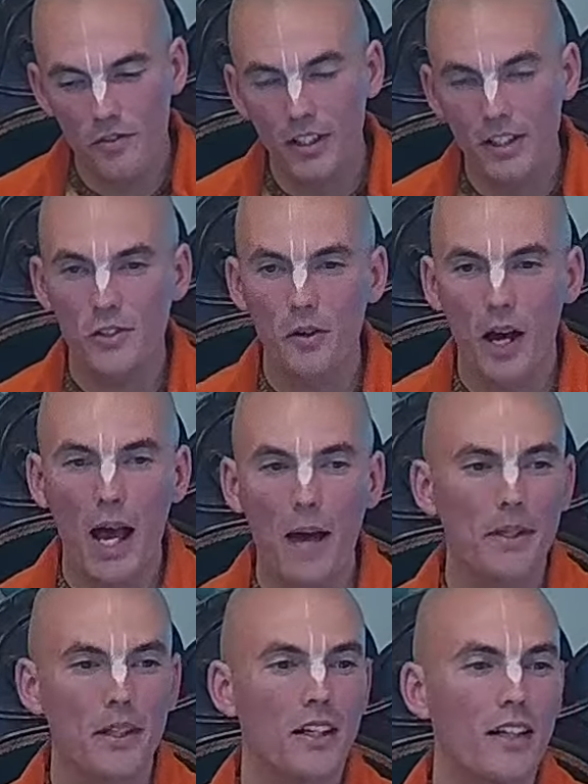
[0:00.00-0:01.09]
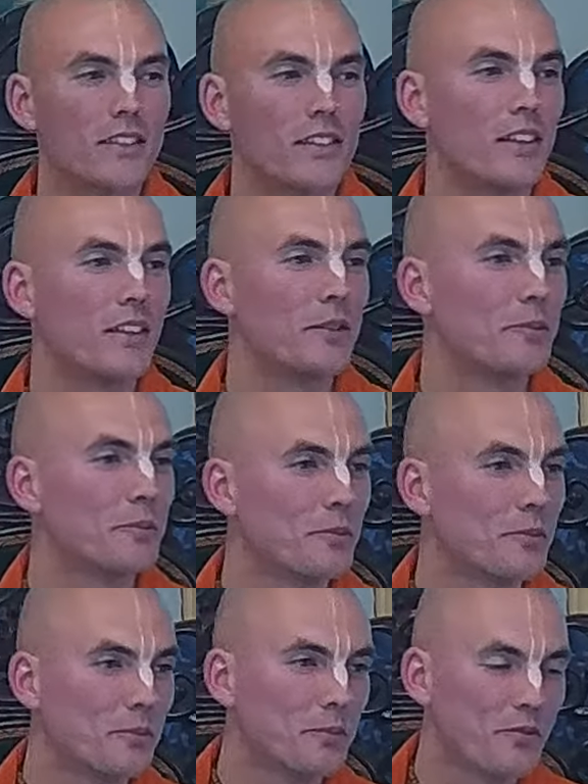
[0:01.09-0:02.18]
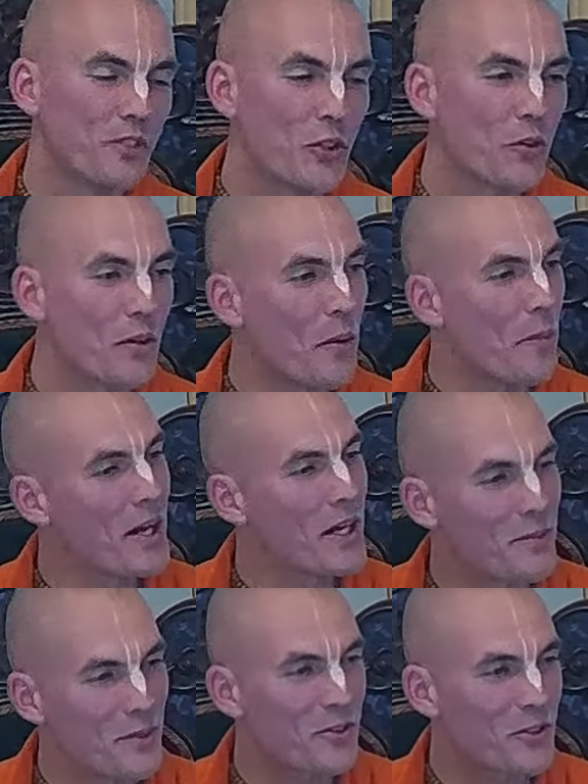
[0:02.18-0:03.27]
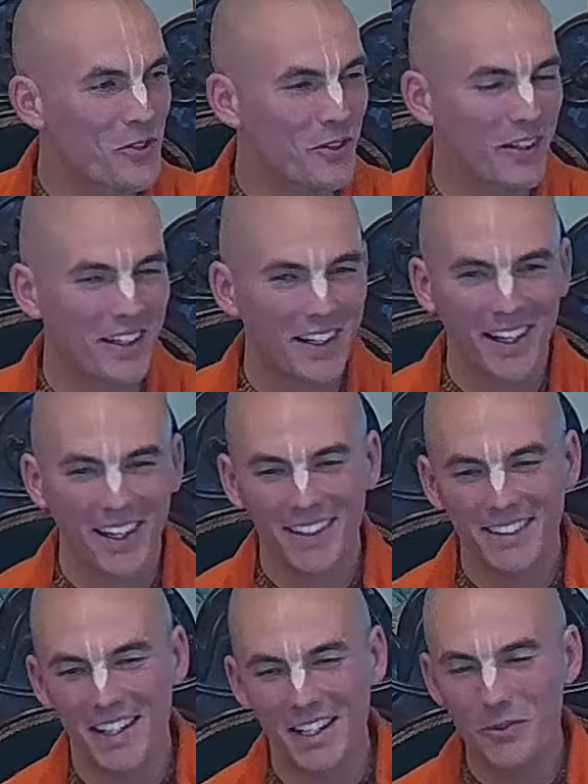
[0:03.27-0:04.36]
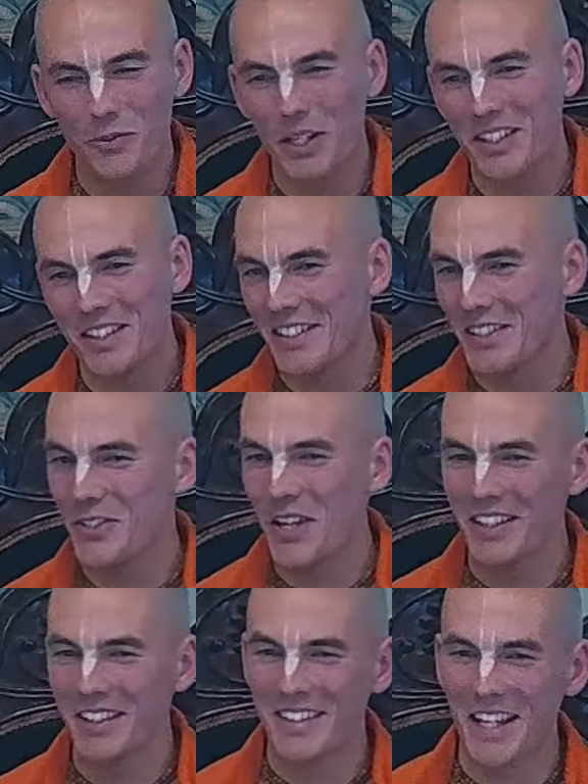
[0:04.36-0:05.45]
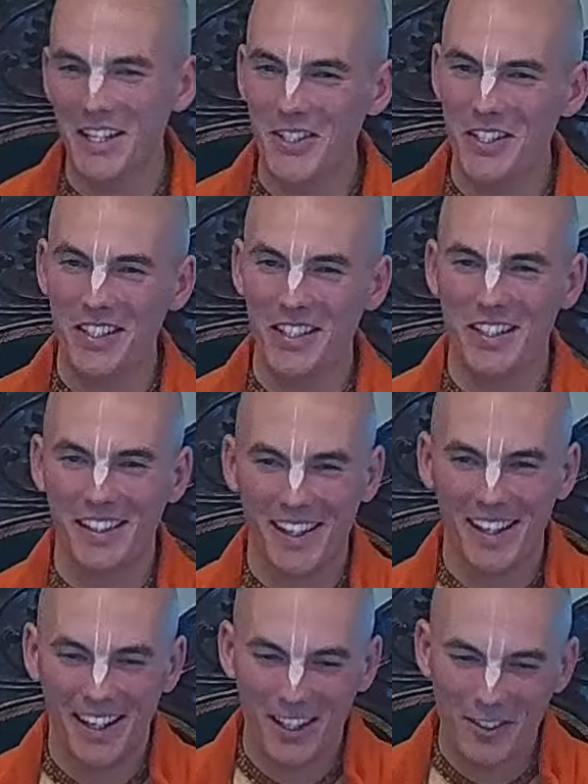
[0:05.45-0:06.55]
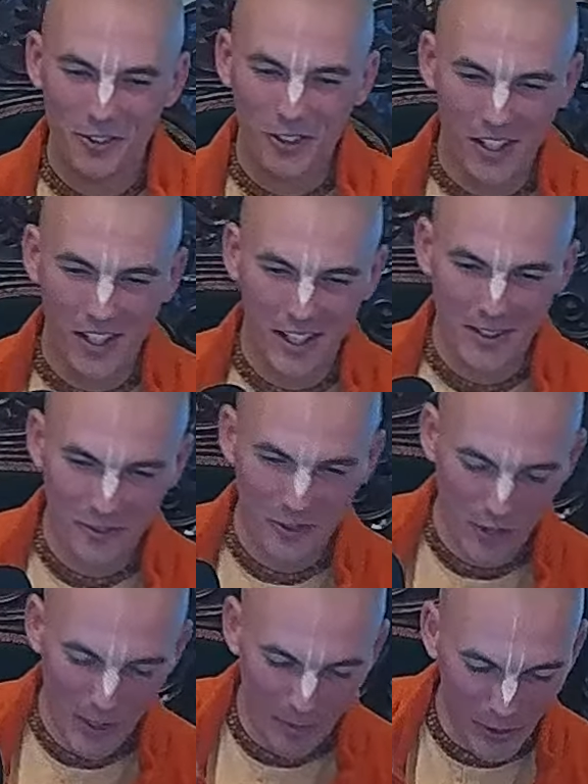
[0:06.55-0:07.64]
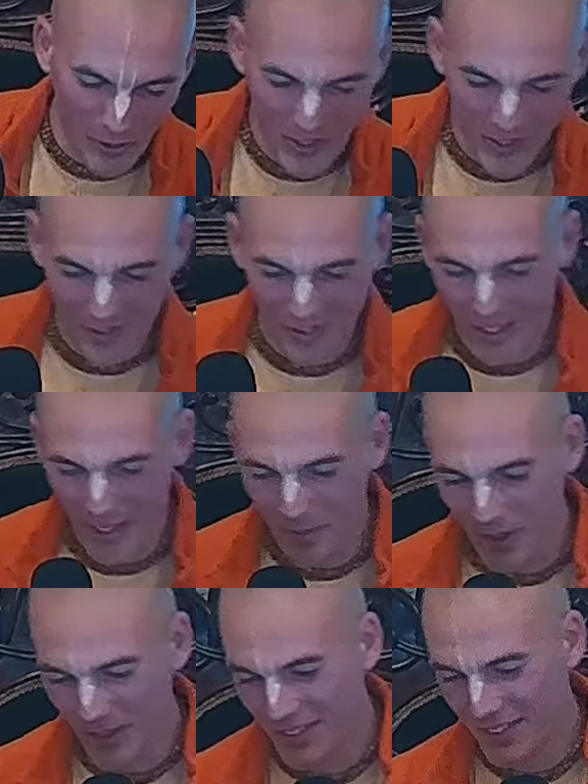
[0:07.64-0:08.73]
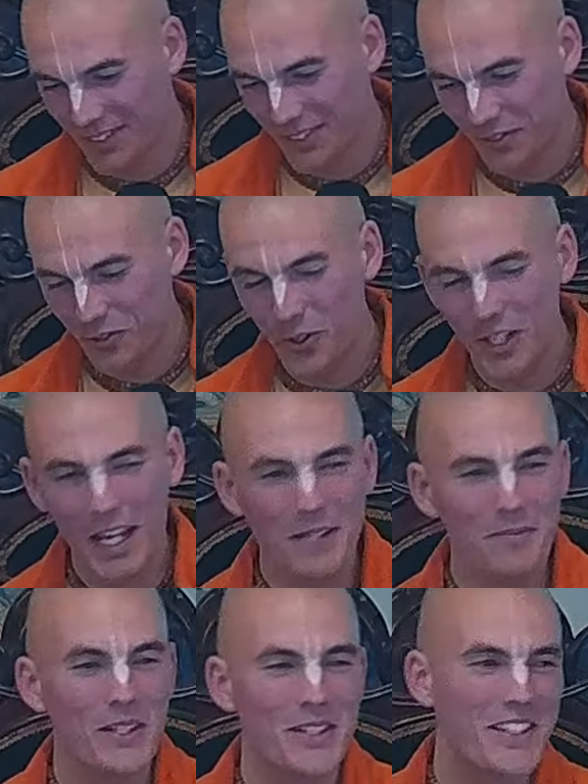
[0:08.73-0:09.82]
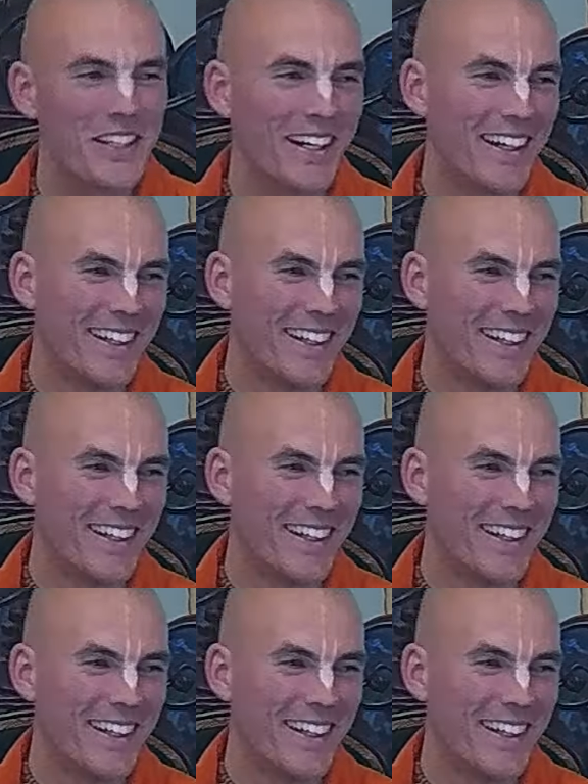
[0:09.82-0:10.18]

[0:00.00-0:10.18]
feeling so happy that Vidura reminded him of Krishna, that he went in the silent ecstasy for one muhurta, for like about 48 minutes.